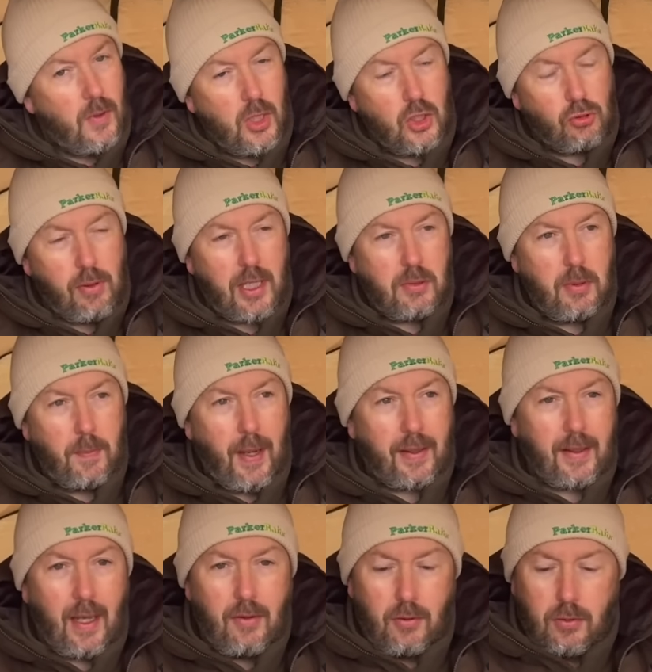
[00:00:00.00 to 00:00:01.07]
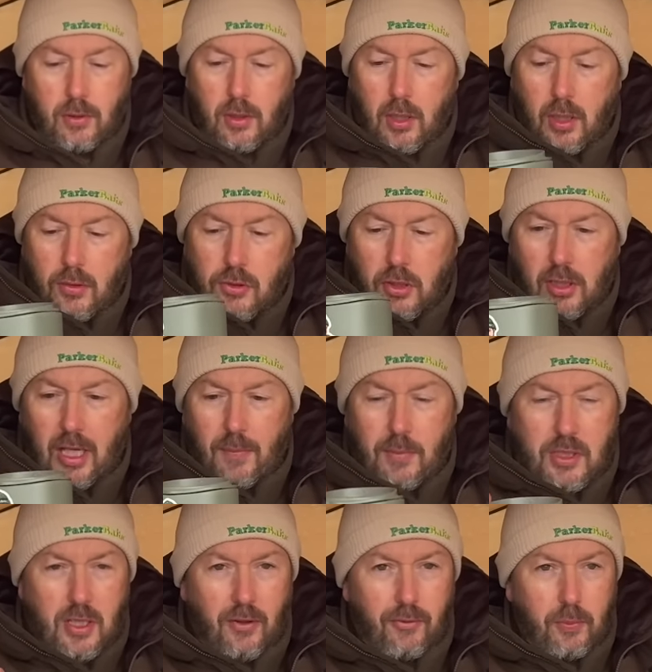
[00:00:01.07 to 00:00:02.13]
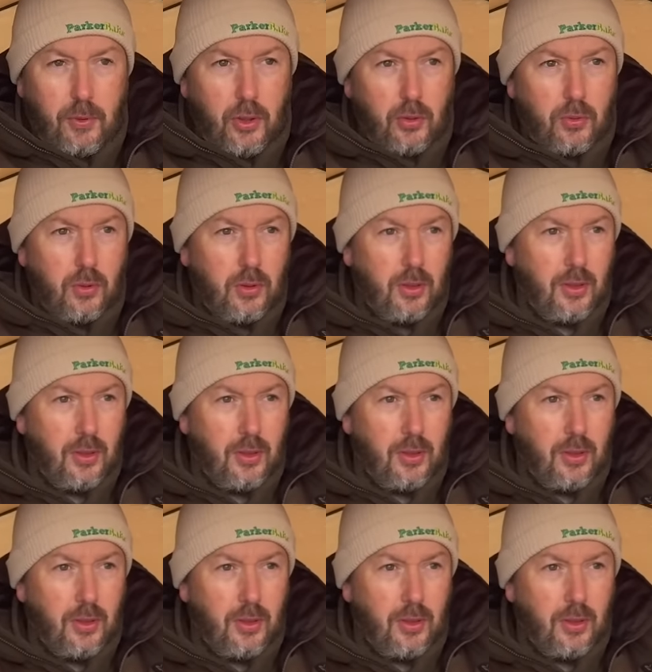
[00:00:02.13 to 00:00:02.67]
It's great to be back out. So I can have myself a brew,